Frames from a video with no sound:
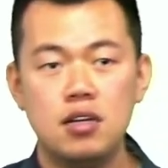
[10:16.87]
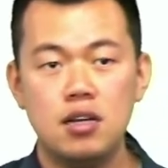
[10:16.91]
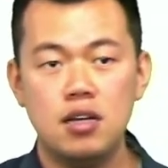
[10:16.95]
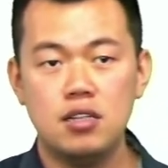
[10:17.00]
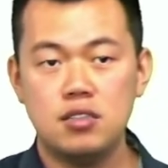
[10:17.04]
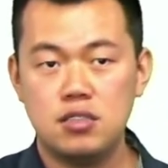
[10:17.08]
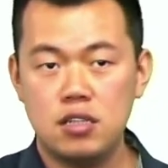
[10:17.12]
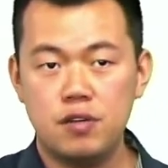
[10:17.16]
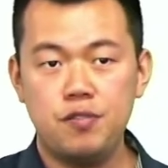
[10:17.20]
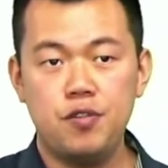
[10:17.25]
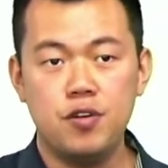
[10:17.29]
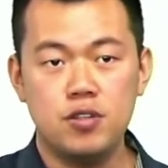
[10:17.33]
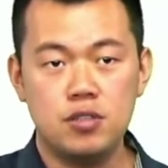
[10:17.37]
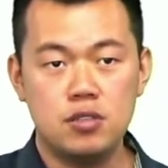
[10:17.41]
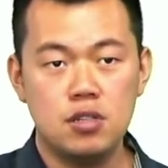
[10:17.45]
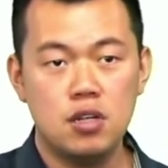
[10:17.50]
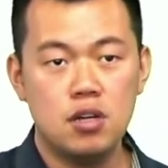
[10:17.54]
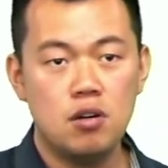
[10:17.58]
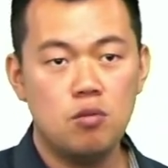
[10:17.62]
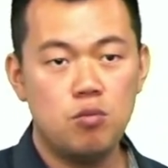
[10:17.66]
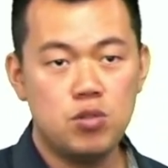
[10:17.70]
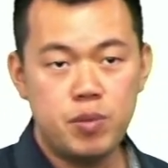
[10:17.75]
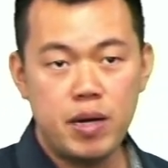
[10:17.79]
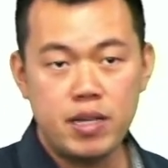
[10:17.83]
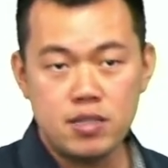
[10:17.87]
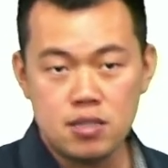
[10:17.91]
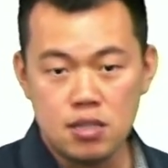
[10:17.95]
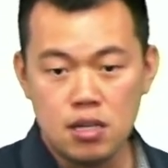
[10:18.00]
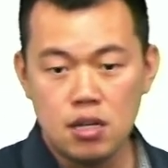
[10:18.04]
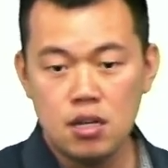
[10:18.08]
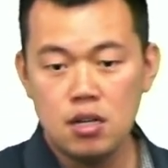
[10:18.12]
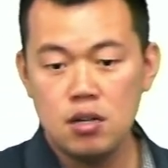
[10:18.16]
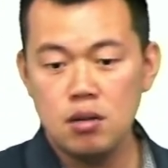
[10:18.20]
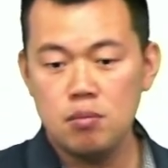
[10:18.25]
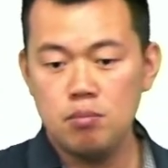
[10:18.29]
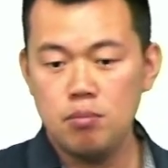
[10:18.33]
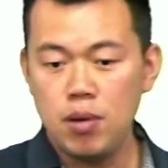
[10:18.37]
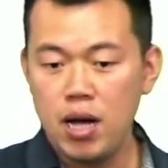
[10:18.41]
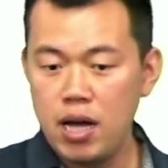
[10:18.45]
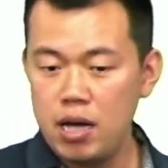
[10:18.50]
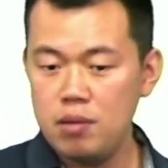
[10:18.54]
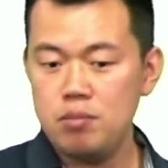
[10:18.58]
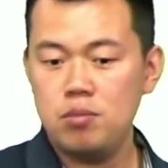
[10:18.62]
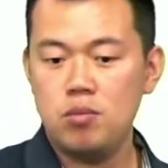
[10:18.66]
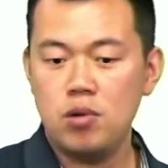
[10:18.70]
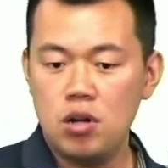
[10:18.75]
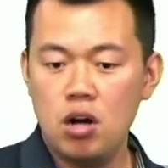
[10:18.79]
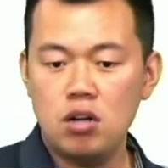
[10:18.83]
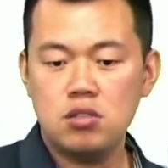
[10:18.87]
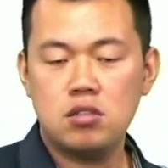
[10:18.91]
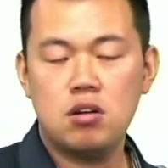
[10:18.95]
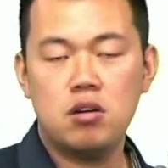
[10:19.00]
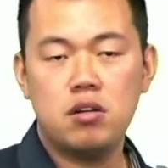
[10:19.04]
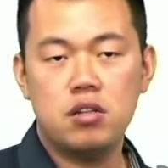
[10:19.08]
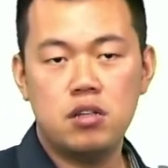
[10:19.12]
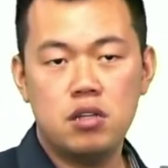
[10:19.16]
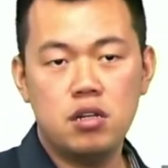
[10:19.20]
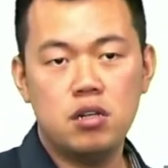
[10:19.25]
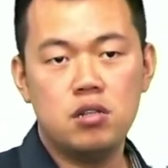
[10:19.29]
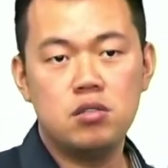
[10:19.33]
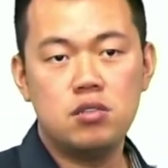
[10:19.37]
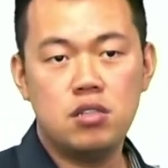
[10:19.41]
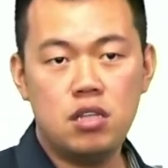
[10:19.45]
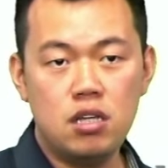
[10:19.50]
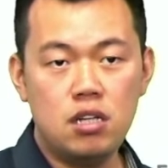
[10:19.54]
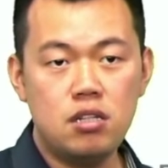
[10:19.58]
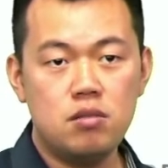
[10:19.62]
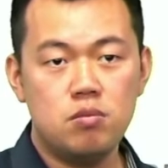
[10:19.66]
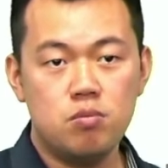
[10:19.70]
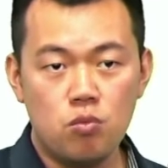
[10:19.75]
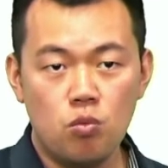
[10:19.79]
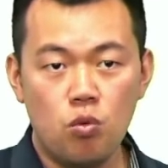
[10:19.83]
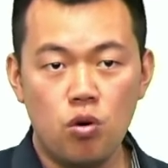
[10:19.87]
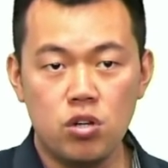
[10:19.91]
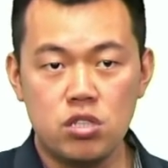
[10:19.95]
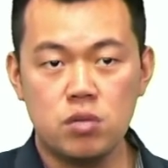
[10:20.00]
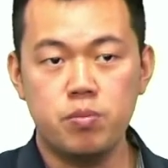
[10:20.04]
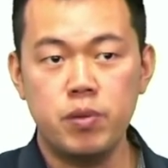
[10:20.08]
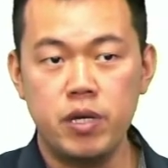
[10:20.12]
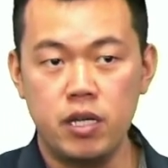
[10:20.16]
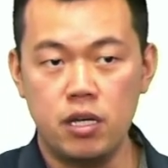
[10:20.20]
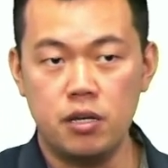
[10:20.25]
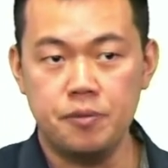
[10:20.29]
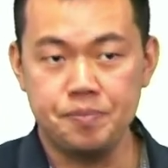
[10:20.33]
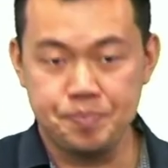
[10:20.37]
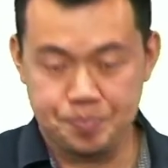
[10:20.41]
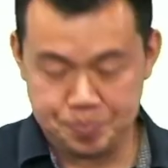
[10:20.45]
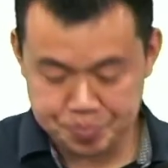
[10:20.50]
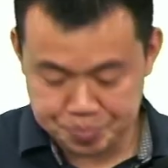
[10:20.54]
it's different, which means my course coordinator did watch me